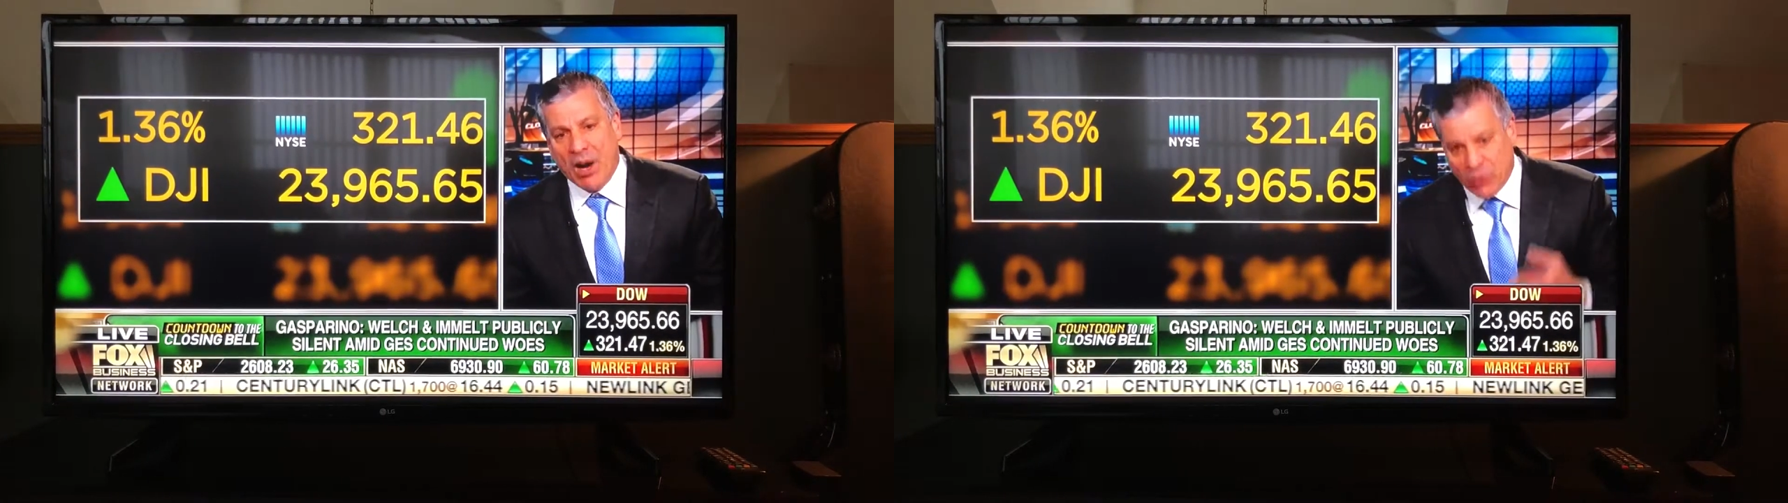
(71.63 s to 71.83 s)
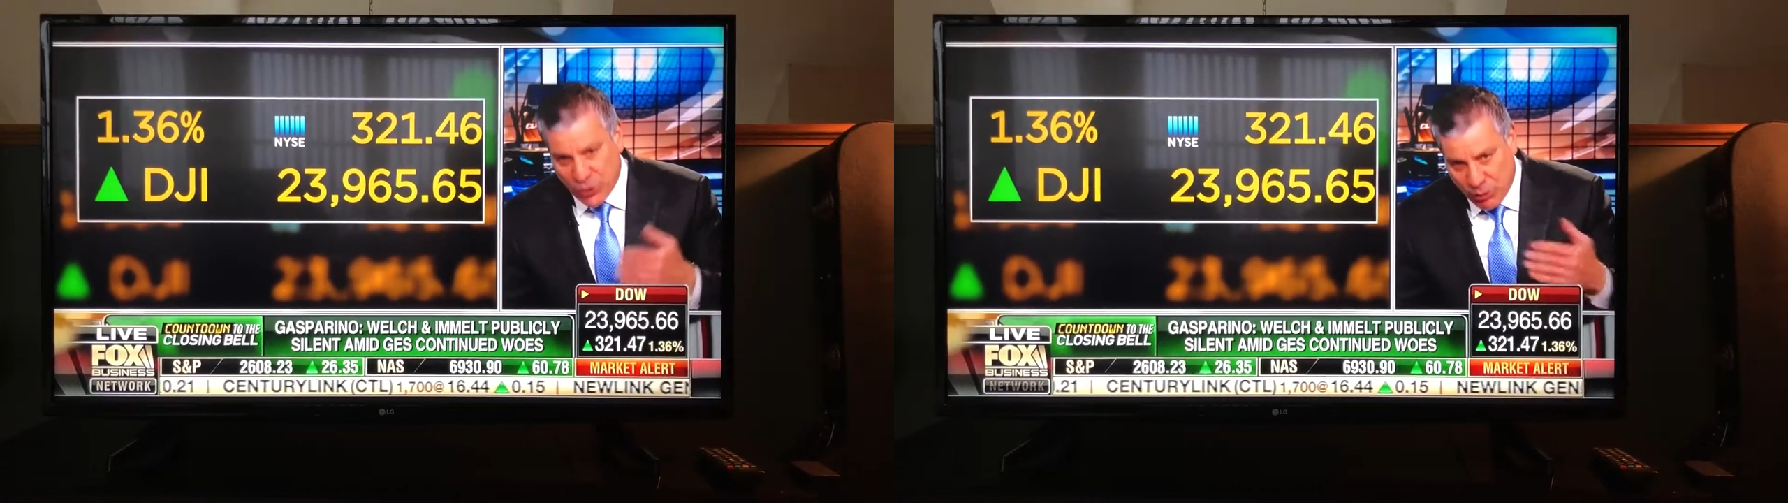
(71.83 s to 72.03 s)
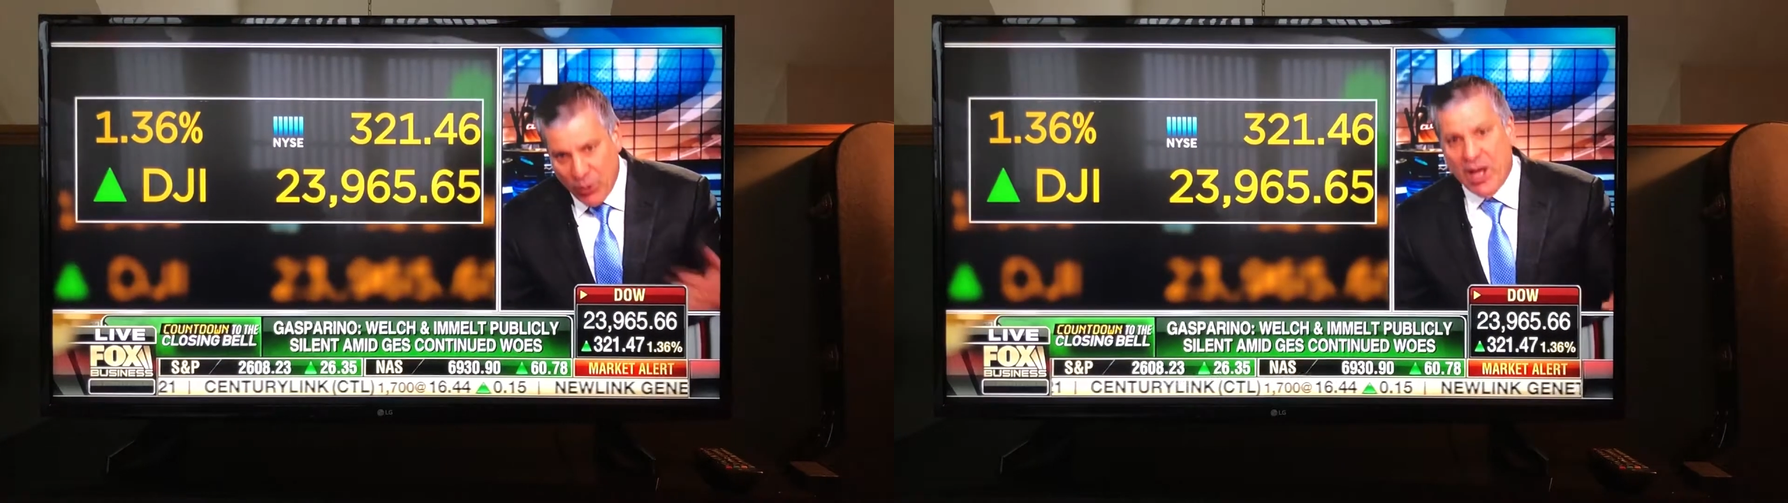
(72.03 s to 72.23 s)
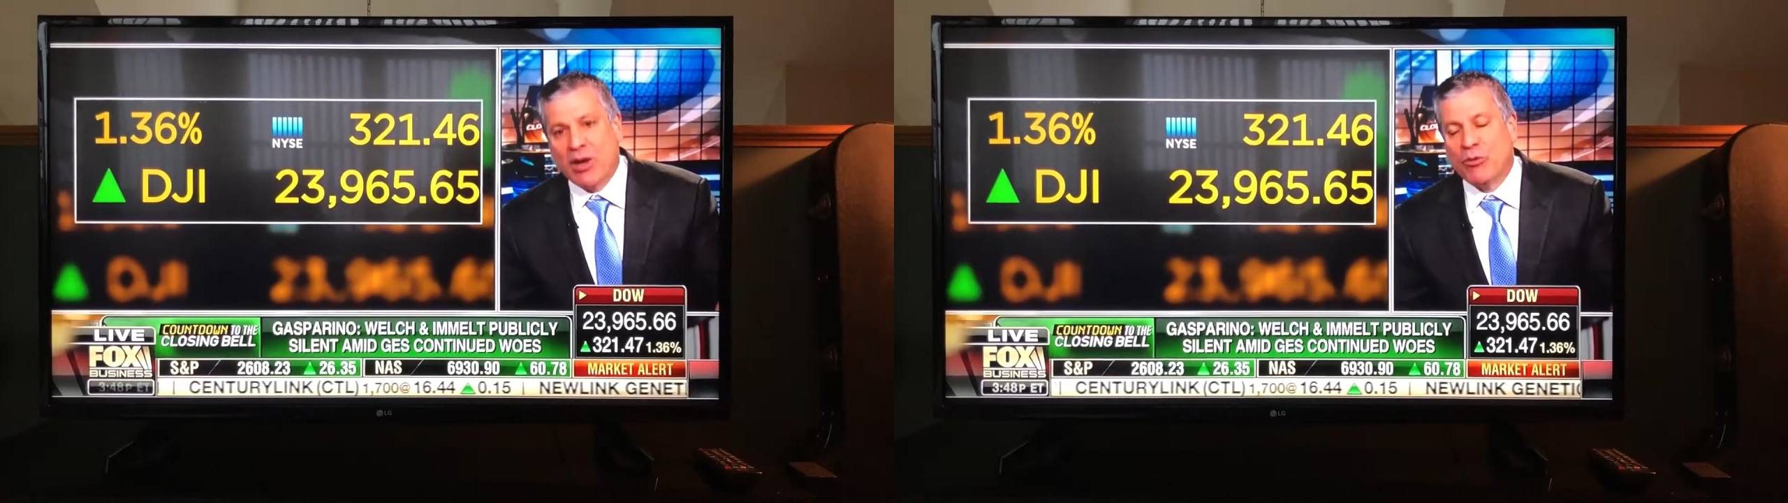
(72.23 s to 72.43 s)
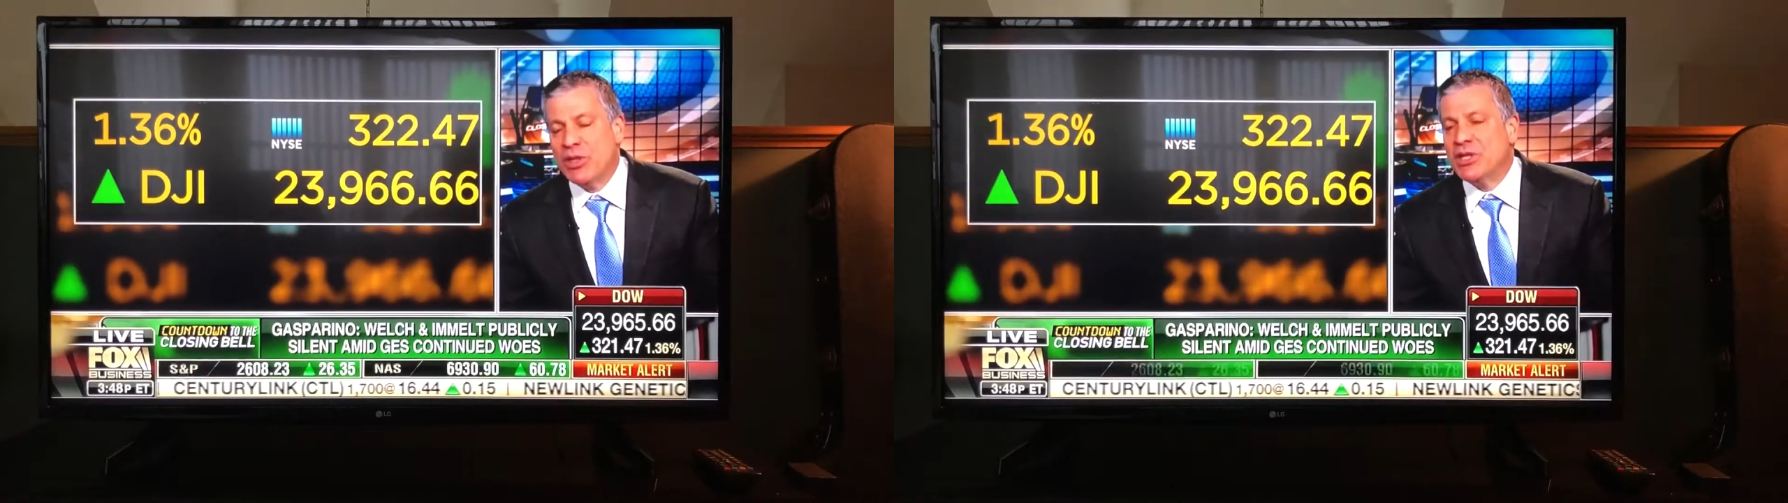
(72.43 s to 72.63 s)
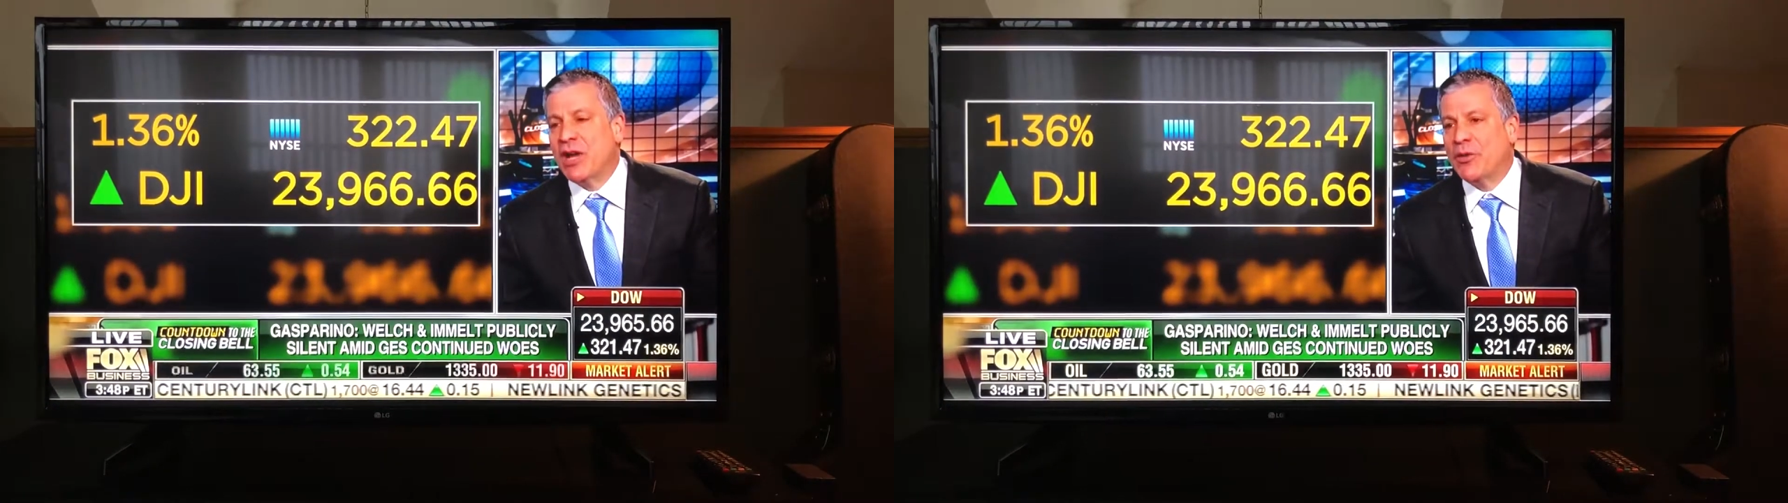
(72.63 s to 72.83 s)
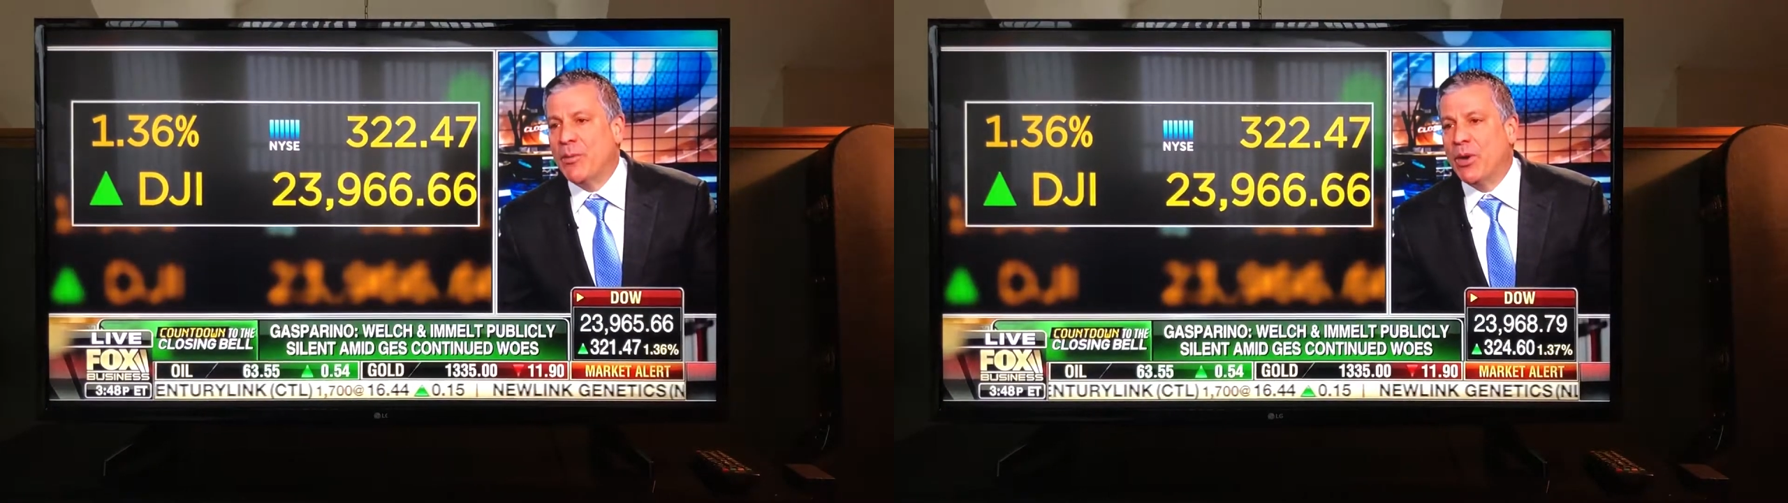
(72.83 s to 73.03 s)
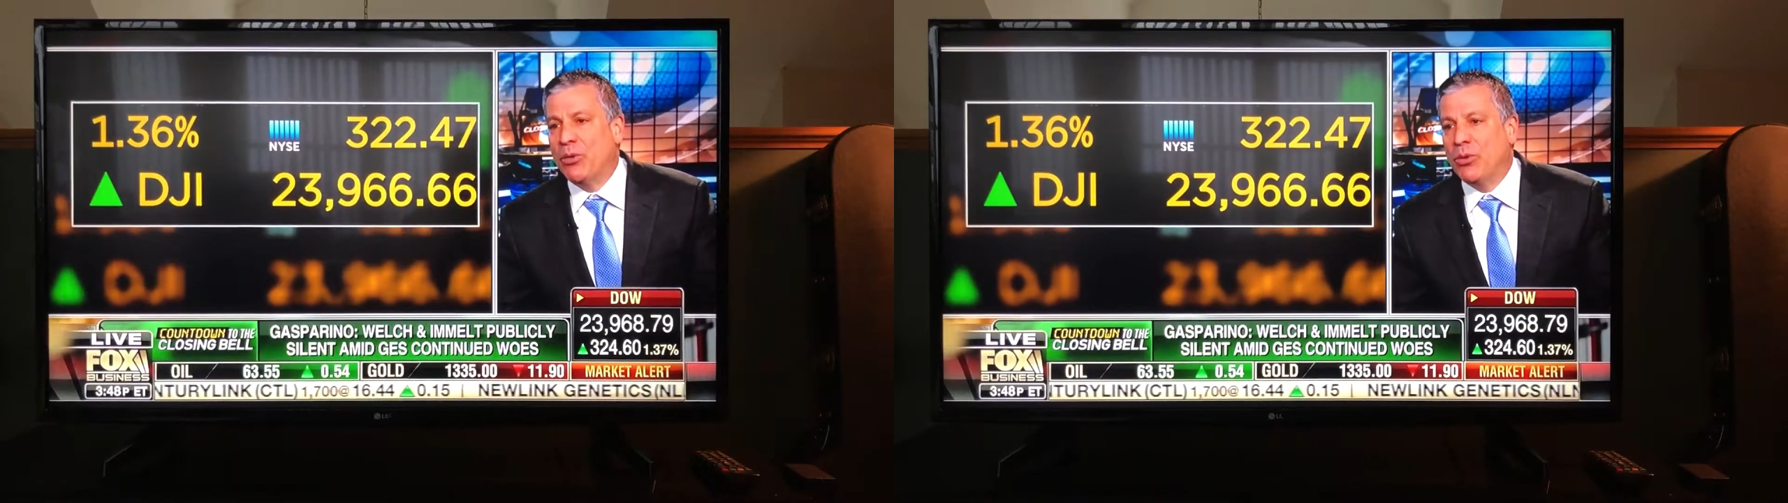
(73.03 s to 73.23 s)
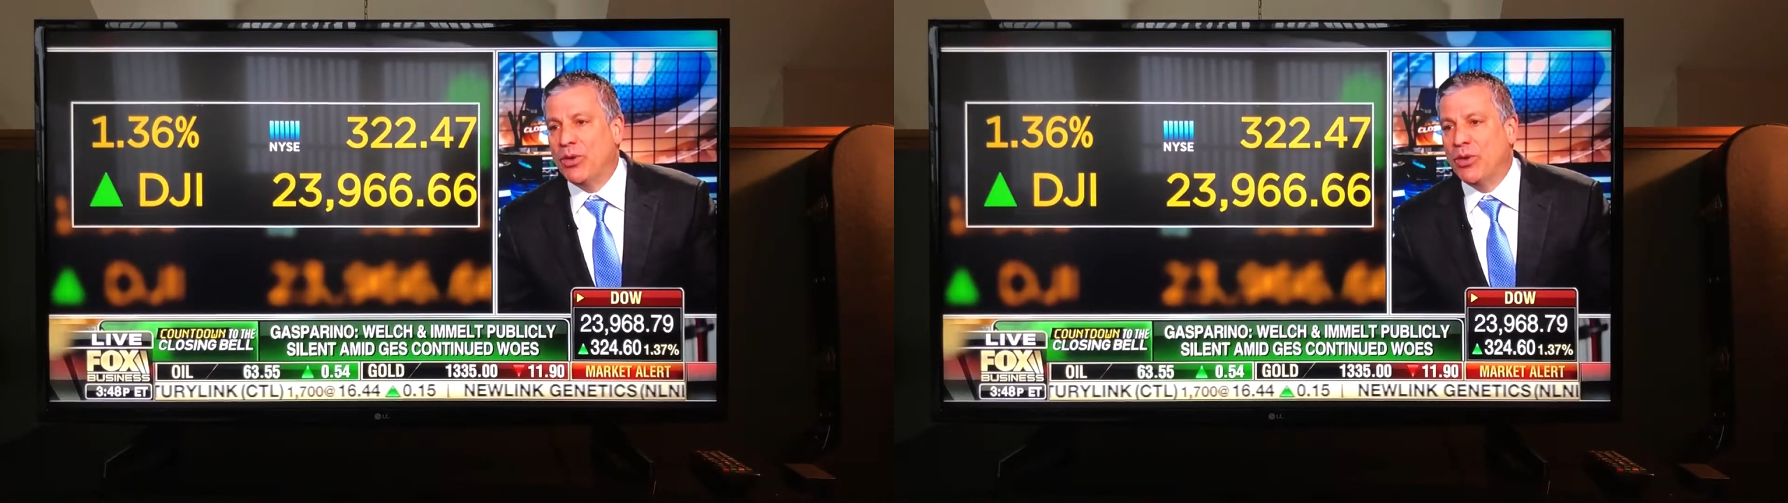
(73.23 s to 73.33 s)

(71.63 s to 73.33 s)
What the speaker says: should point out I reached out to both.